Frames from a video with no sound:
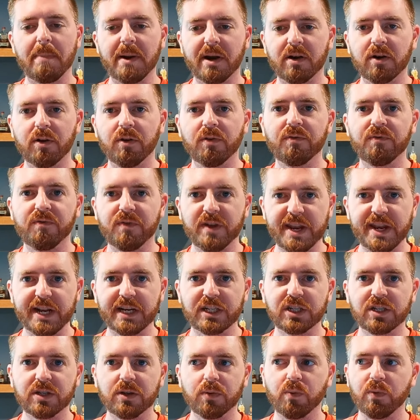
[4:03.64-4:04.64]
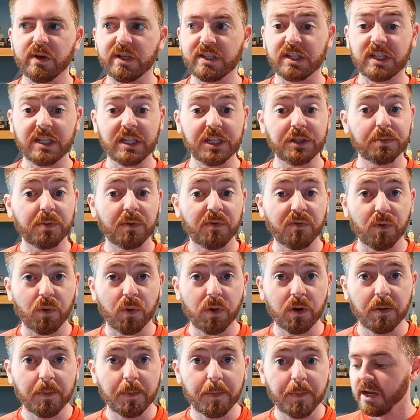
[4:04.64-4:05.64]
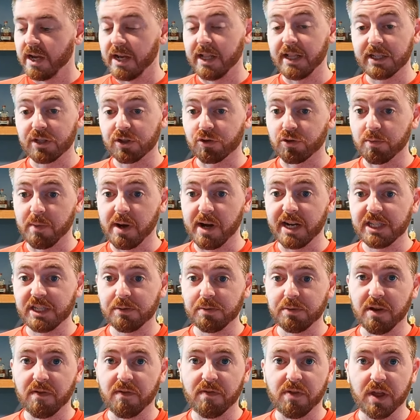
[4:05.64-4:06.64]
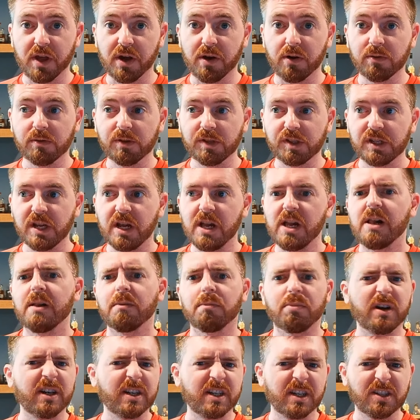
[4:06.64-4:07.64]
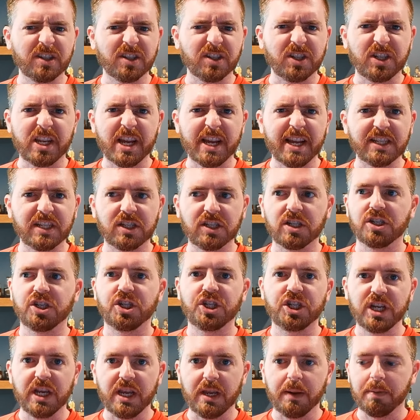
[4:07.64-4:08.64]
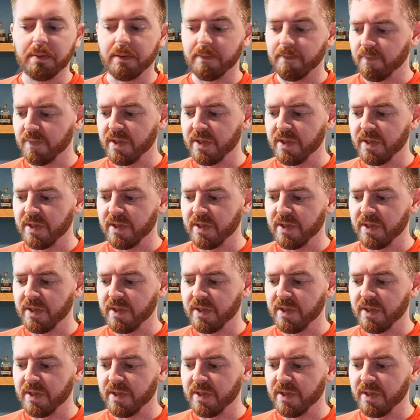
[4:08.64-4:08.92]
barrel finished whiskeys before, and this reminds me of those, but it doesn't taste cheap.